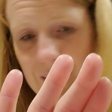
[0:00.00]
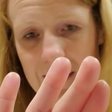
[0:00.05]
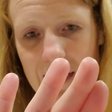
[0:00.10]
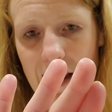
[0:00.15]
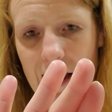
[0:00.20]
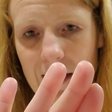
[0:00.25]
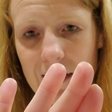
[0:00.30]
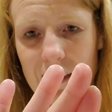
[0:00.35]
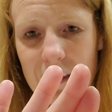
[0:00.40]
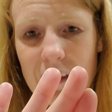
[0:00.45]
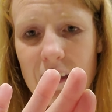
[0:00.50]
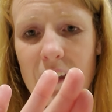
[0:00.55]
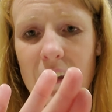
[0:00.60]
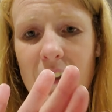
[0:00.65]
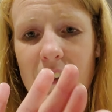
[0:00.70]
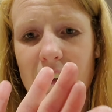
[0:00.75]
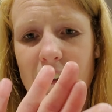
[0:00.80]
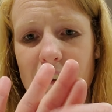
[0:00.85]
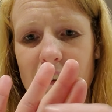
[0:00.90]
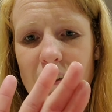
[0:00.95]
tack.
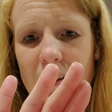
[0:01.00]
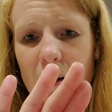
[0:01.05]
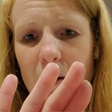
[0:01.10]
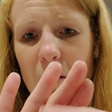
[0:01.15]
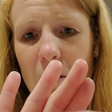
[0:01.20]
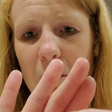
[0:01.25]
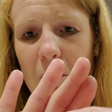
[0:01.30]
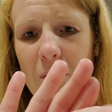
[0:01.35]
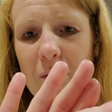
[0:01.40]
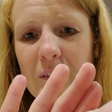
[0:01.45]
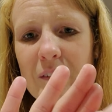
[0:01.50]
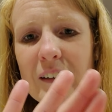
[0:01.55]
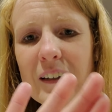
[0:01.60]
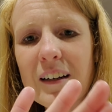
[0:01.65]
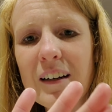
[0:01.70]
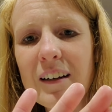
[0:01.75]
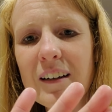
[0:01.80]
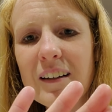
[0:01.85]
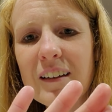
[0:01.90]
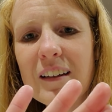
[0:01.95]
So
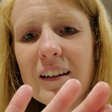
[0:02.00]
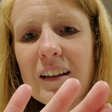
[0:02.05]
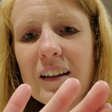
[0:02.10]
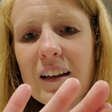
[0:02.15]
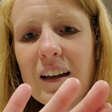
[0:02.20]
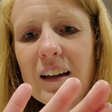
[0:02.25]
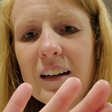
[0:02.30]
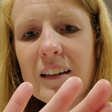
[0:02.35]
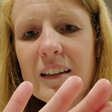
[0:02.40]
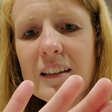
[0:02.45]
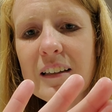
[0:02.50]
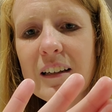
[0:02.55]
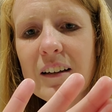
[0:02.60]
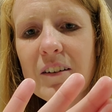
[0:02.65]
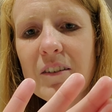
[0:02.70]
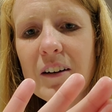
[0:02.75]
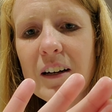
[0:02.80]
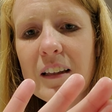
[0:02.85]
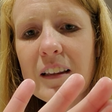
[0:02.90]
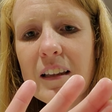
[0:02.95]
here, you can kind of see
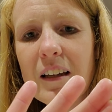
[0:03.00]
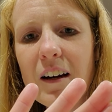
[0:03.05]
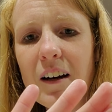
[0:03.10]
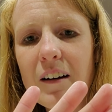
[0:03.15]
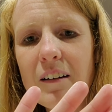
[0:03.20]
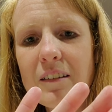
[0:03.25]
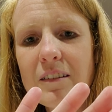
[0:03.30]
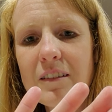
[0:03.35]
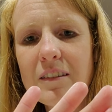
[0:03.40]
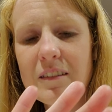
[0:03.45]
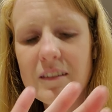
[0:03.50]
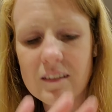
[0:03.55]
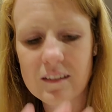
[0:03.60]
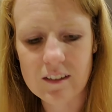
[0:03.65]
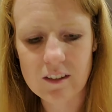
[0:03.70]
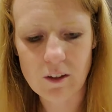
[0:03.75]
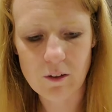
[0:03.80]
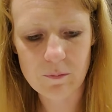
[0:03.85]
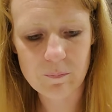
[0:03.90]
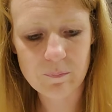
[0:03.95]
it right there.
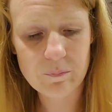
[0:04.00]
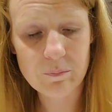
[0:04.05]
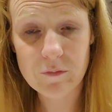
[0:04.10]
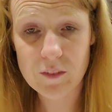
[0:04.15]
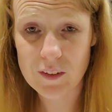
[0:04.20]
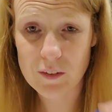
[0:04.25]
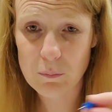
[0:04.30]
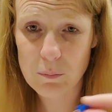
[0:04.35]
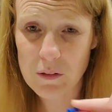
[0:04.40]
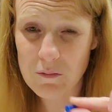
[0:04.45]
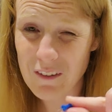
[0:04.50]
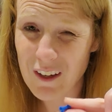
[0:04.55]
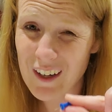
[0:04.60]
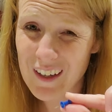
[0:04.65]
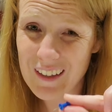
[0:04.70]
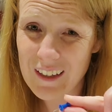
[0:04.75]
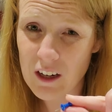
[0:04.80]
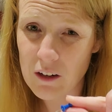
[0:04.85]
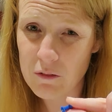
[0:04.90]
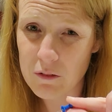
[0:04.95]
So just be very
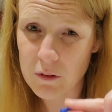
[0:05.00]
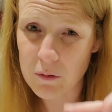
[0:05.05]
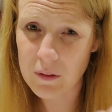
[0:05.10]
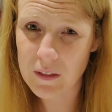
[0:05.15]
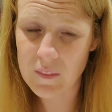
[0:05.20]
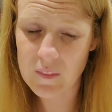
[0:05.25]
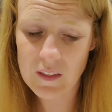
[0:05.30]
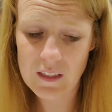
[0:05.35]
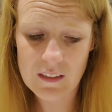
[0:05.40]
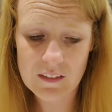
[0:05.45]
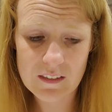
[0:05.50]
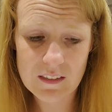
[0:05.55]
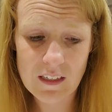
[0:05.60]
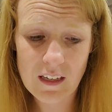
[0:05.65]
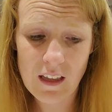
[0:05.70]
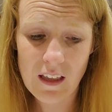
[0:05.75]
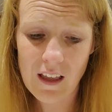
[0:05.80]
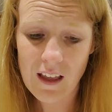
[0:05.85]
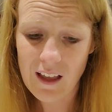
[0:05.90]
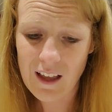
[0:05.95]
careful with these.
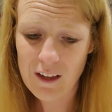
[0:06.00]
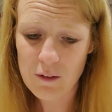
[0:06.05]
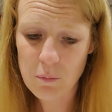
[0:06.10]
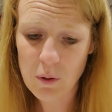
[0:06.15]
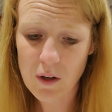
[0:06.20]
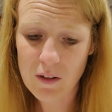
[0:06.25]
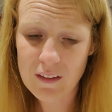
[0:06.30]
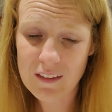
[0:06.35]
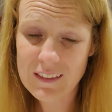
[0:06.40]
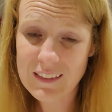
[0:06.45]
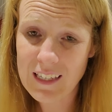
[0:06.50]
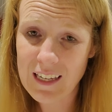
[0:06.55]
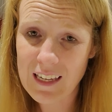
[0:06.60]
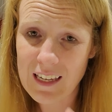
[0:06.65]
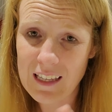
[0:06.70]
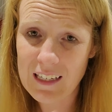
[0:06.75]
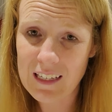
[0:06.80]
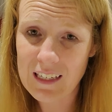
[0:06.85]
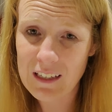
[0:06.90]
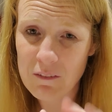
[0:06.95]
I'd probably say
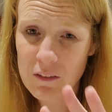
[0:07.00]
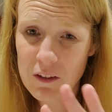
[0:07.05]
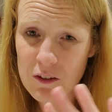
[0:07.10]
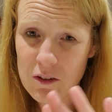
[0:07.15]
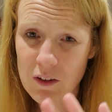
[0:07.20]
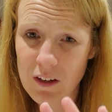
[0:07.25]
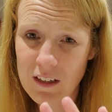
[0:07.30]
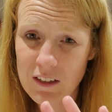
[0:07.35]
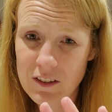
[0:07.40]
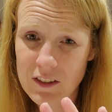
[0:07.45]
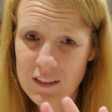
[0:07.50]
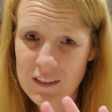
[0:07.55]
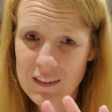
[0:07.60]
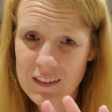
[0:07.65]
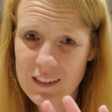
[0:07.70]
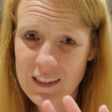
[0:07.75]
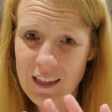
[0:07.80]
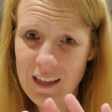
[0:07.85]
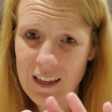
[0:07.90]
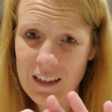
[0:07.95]
any of the
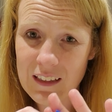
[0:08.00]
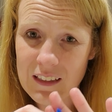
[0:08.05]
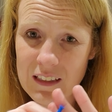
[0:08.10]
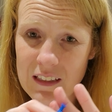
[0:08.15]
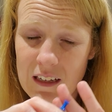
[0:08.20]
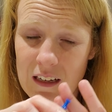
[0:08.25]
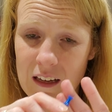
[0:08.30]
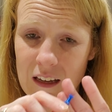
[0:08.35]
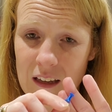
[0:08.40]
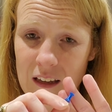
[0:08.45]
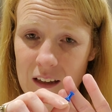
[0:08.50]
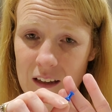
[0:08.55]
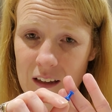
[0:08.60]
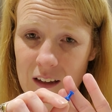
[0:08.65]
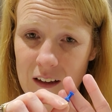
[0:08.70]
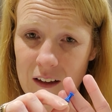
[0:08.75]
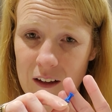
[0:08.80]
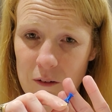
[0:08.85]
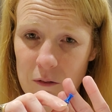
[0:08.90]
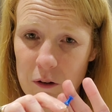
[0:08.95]
directions that
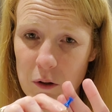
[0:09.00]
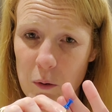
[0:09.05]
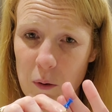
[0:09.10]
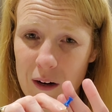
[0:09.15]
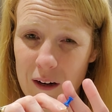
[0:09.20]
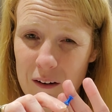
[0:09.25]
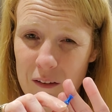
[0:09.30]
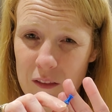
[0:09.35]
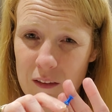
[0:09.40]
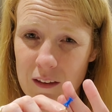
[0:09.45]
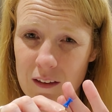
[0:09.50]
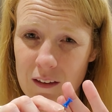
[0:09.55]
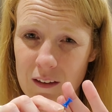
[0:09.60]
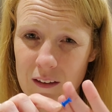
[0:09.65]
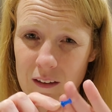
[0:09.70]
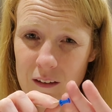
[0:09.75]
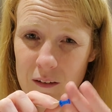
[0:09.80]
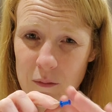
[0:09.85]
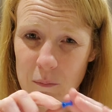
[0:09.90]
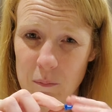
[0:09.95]
require
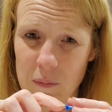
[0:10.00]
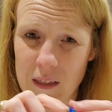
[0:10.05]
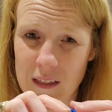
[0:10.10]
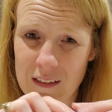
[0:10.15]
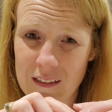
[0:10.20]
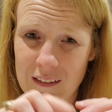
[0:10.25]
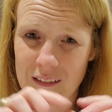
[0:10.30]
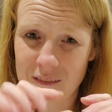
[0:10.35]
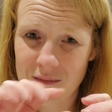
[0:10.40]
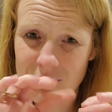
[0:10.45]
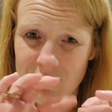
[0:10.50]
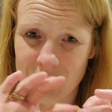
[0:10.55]
the pin